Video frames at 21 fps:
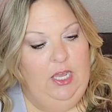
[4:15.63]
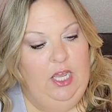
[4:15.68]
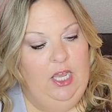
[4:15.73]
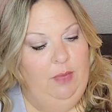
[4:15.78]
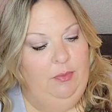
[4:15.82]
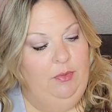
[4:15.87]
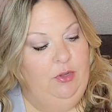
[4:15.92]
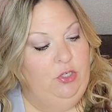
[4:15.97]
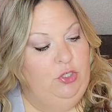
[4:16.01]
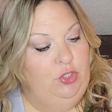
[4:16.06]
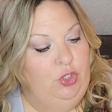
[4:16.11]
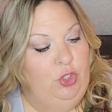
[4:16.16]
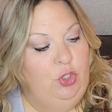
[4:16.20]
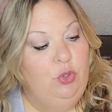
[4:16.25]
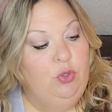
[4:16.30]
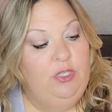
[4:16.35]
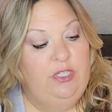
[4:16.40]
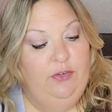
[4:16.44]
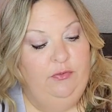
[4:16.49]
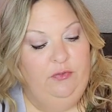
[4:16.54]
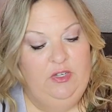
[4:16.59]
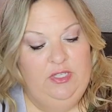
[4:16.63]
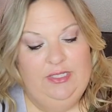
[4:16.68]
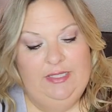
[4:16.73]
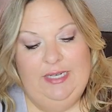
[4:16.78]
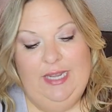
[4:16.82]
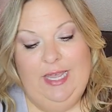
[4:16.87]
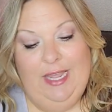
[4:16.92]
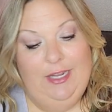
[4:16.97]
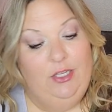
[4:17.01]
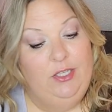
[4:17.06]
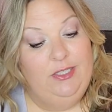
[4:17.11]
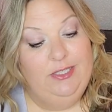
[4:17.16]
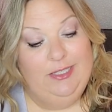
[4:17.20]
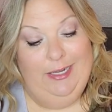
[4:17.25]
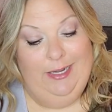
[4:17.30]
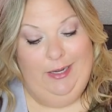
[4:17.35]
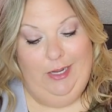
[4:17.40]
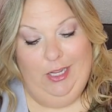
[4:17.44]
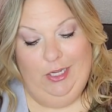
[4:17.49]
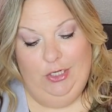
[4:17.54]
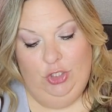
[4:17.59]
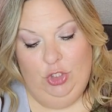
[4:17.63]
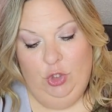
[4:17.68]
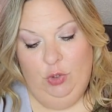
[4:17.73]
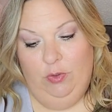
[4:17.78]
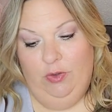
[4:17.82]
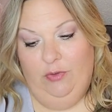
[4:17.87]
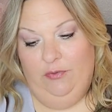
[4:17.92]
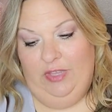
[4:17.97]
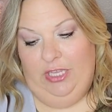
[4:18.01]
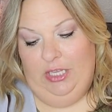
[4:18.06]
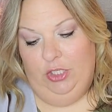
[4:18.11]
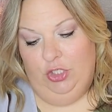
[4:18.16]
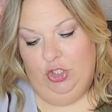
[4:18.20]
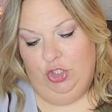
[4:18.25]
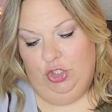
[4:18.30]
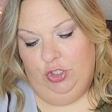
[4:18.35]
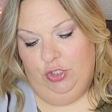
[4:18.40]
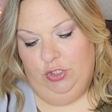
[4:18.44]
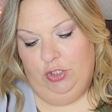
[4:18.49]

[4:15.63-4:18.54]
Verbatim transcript: Um, there's two different styles, and I got two of each.